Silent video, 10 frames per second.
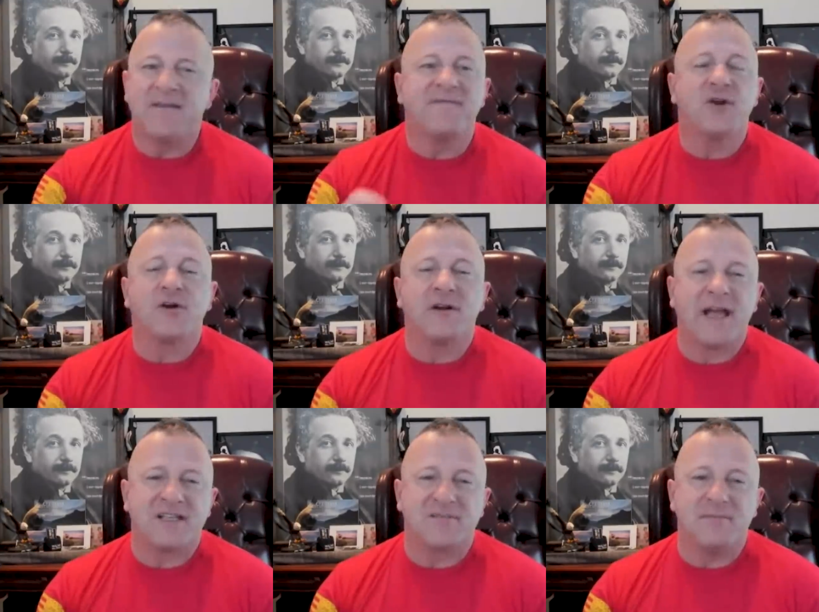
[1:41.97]

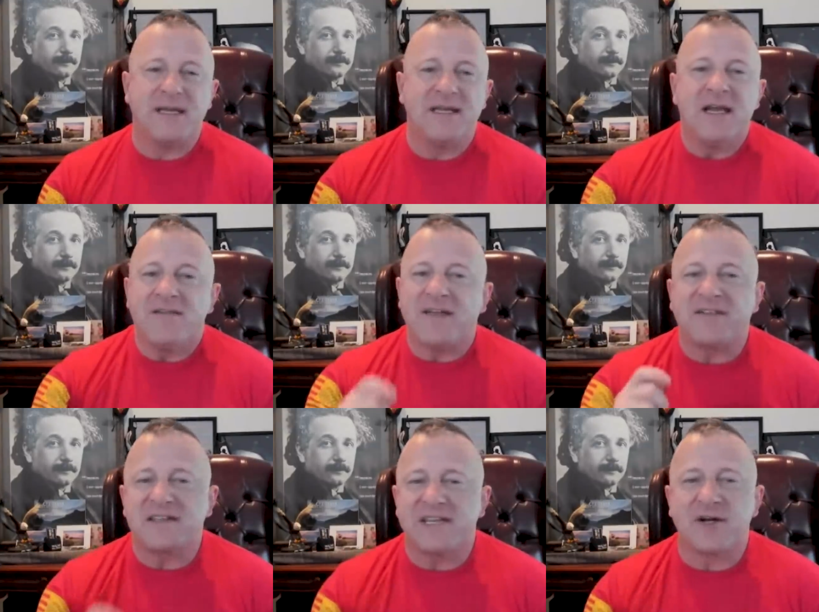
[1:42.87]
Speaker 1: infuriates me that
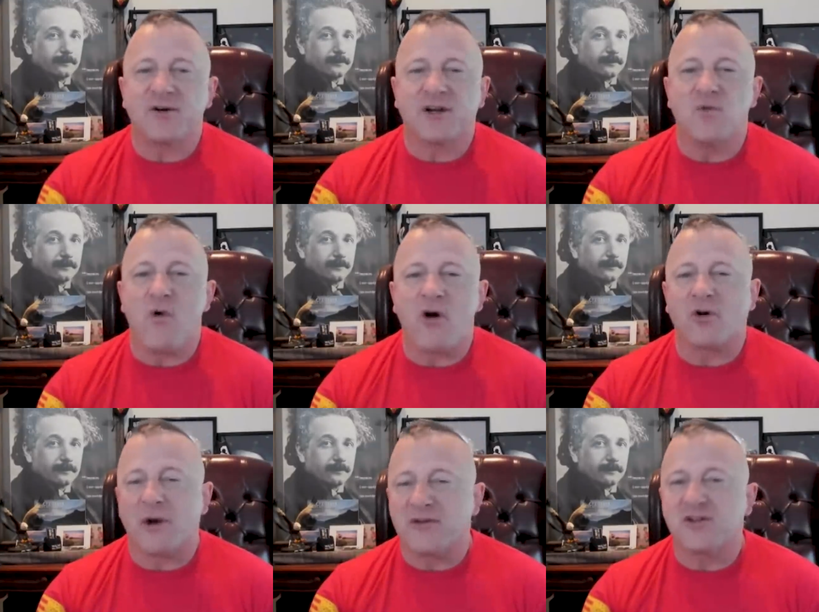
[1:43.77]
the senator can walk
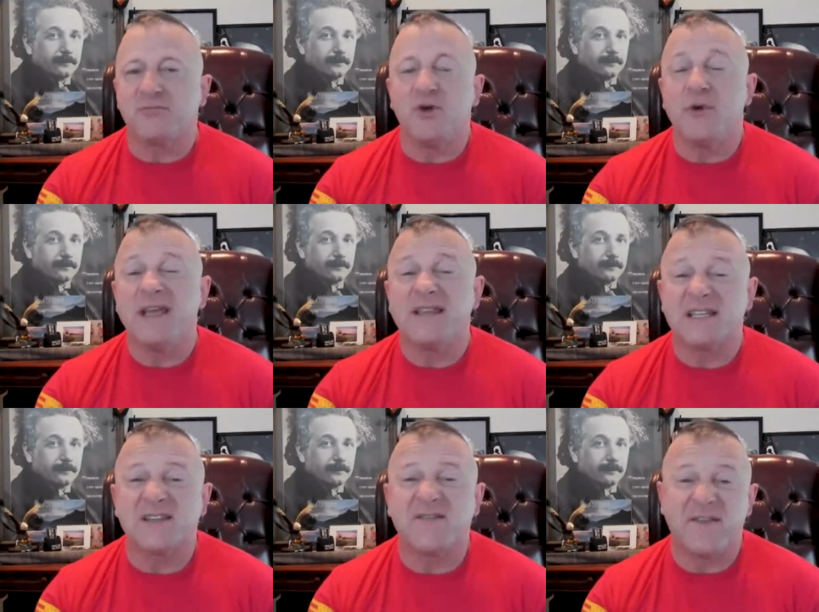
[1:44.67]
around spewing
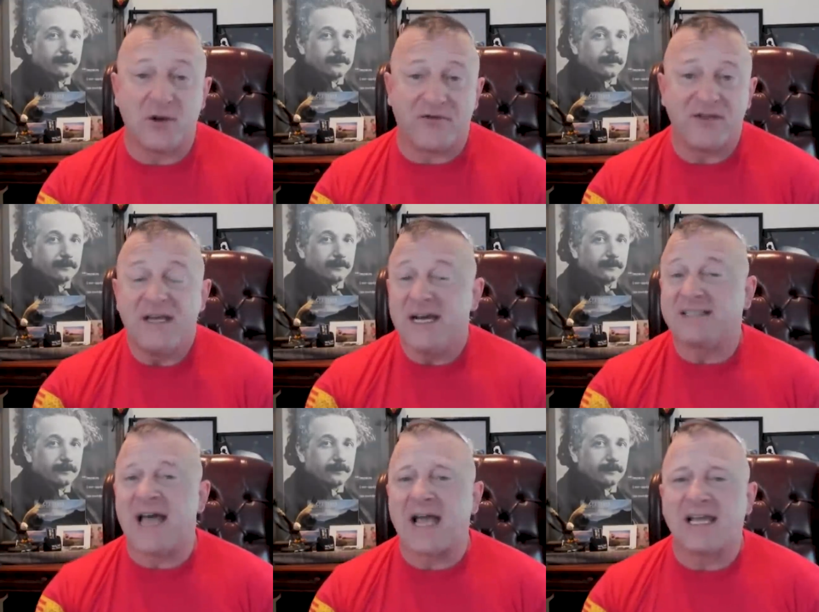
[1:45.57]
this filth,
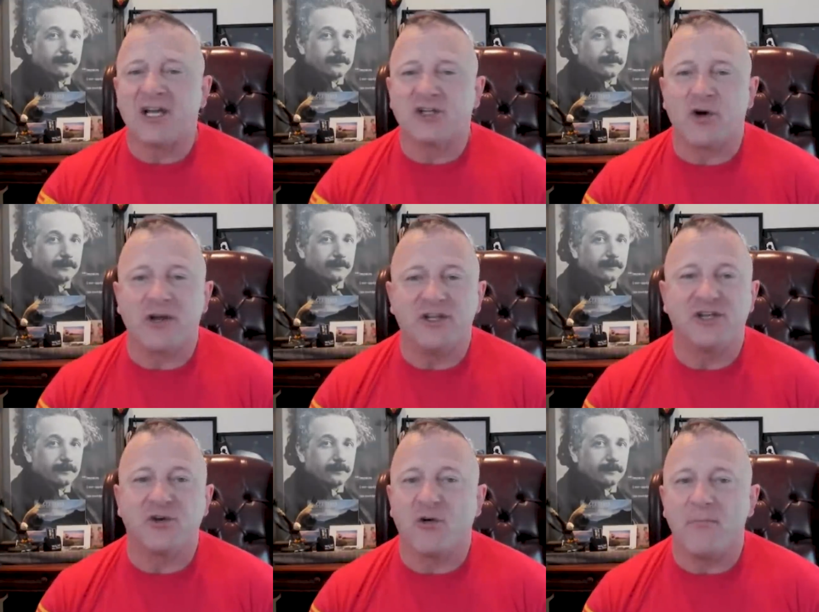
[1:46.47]
attacking Attorney
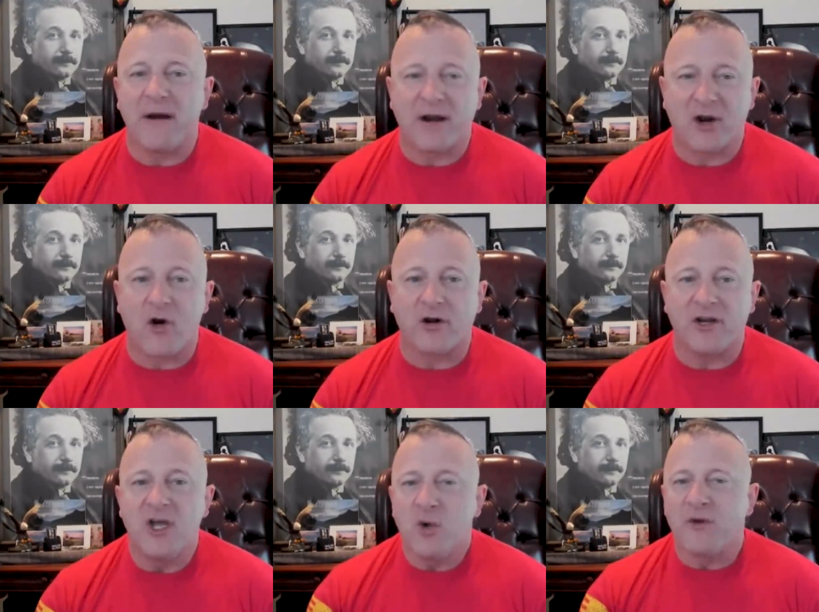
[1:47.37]
General Merrick
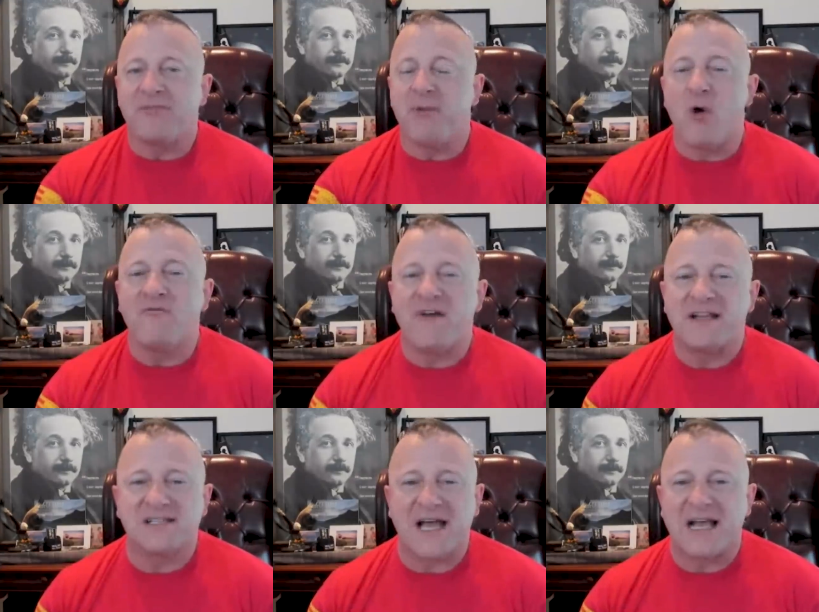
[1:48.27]
Garland with
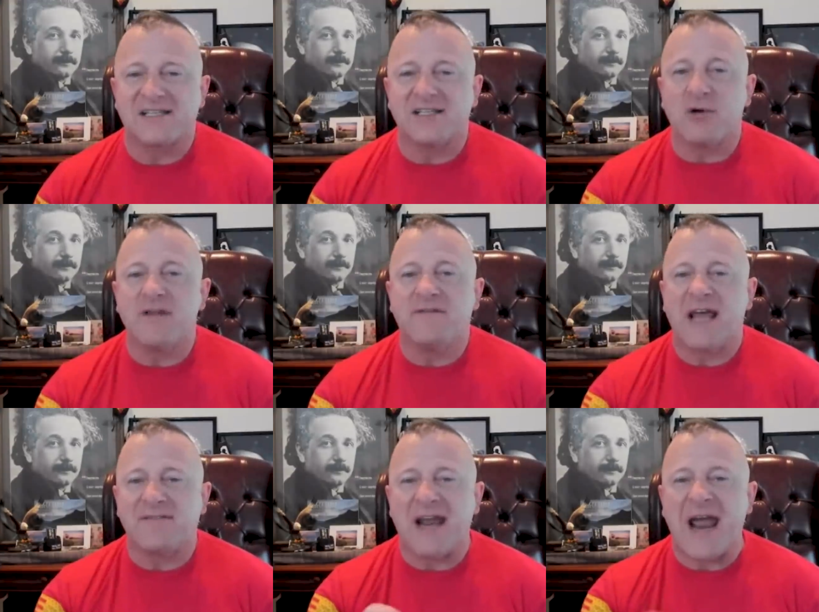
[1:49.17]
bold-faced lies that don't even
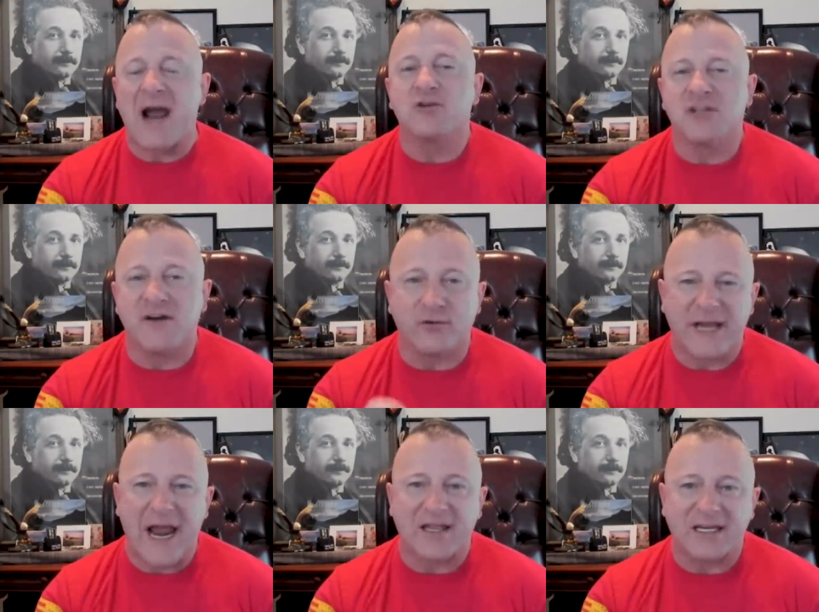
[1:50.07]
have an ounce of
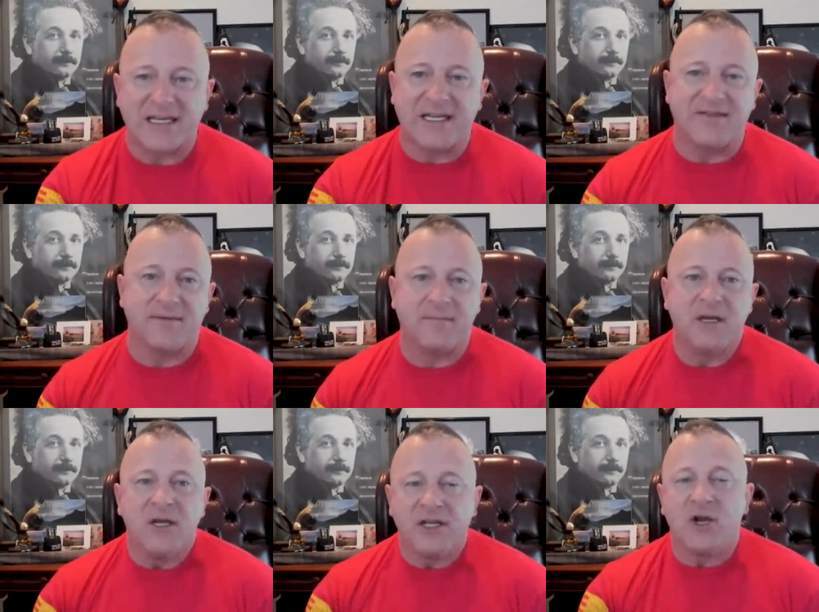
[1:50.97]
reality in them.
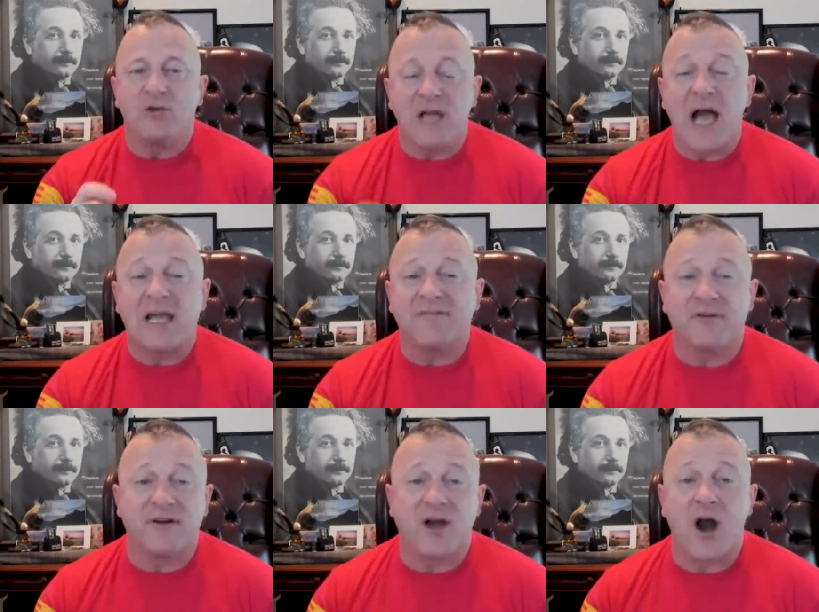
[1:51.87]
You know, lying in
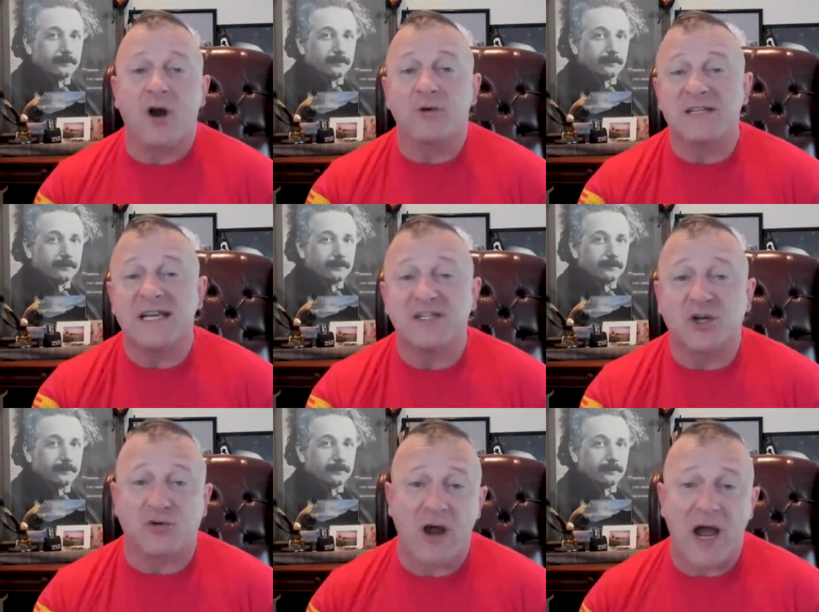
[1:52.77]
front of Congress is a
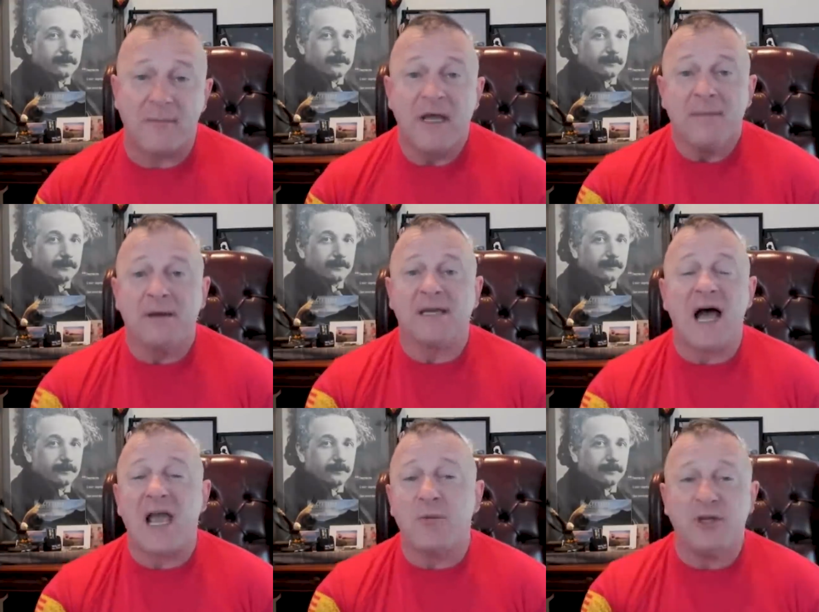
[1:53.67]
crime, but
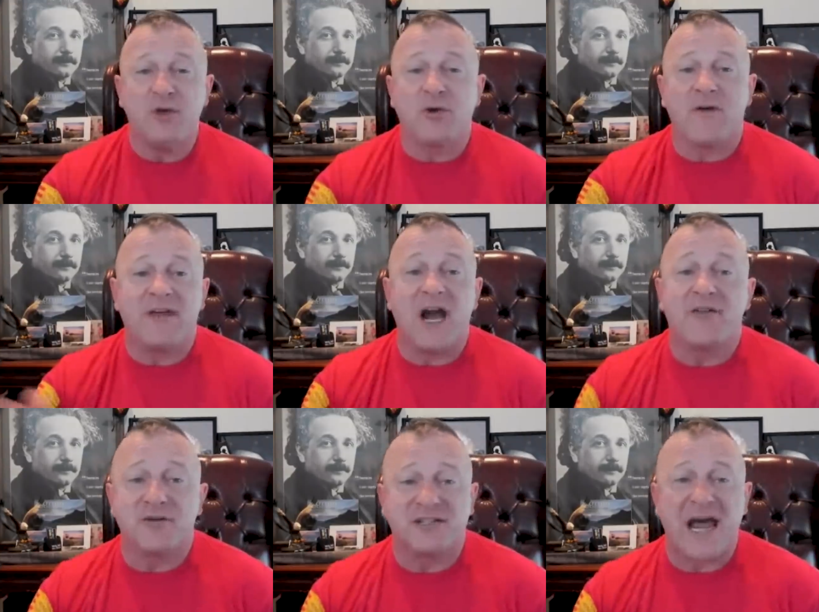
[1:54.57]
lying when you were on the
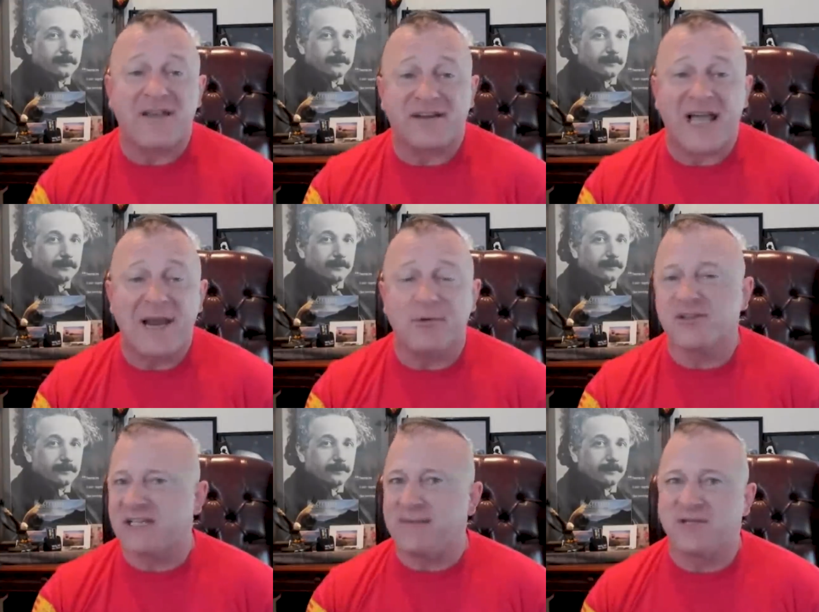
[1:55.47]
other side of the table
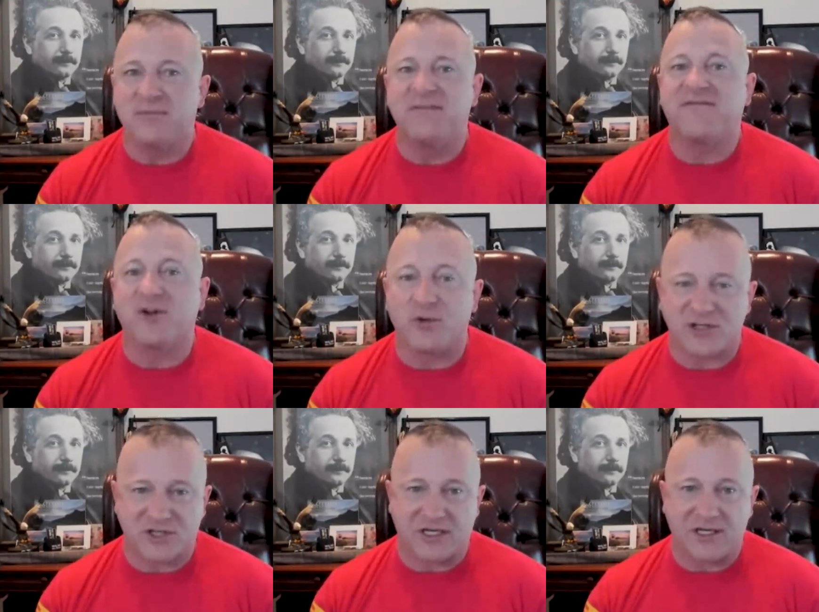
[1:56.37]
seems to be
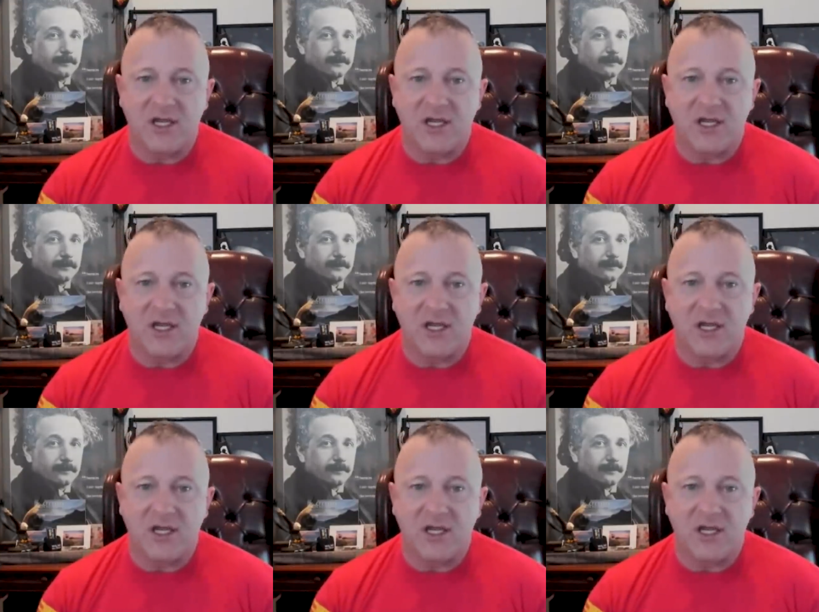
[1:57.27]
flourishing.